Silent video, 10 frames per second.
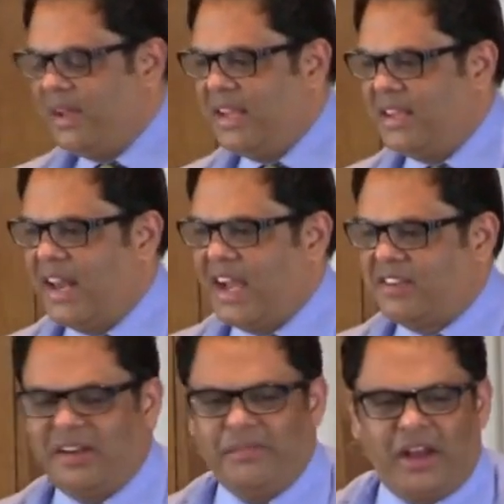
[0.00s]
in the
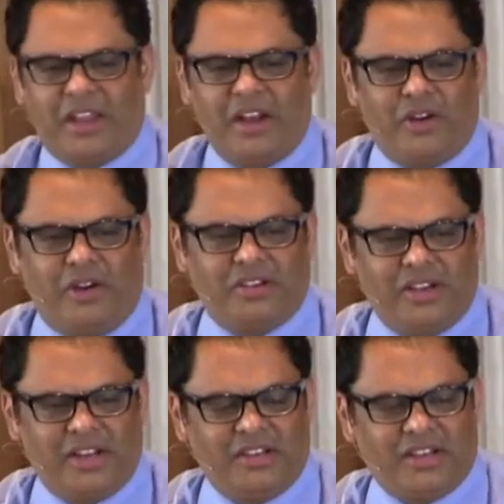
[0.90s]
Latin American
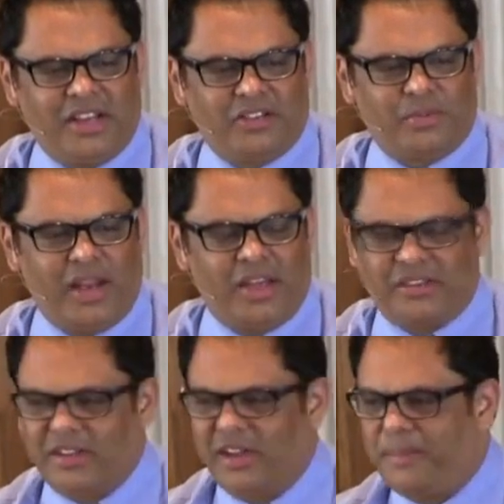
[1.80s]
continent, and as well
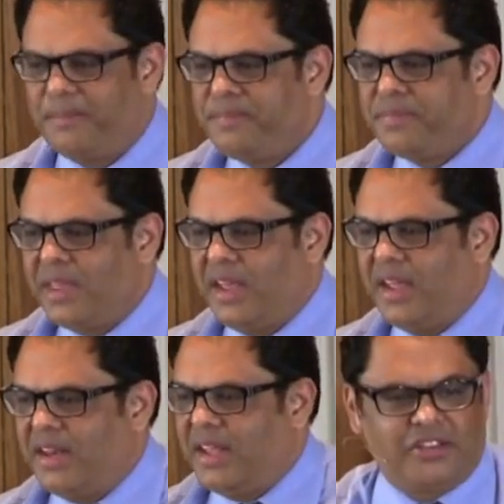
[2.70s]
as
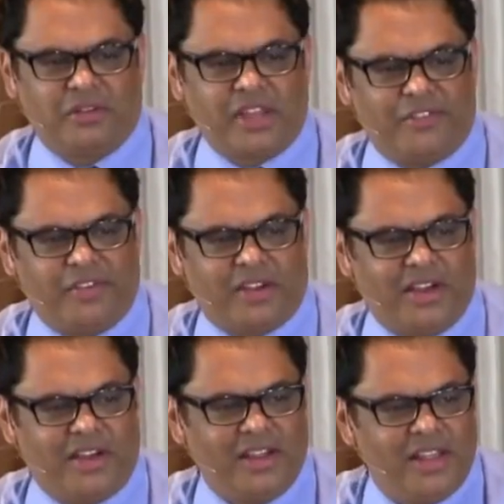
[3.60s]
in South
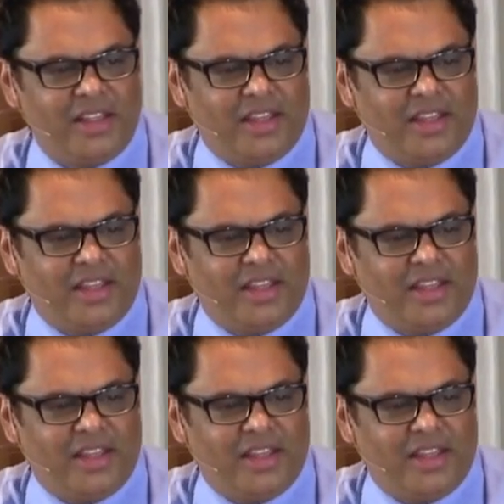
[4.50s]
Africa,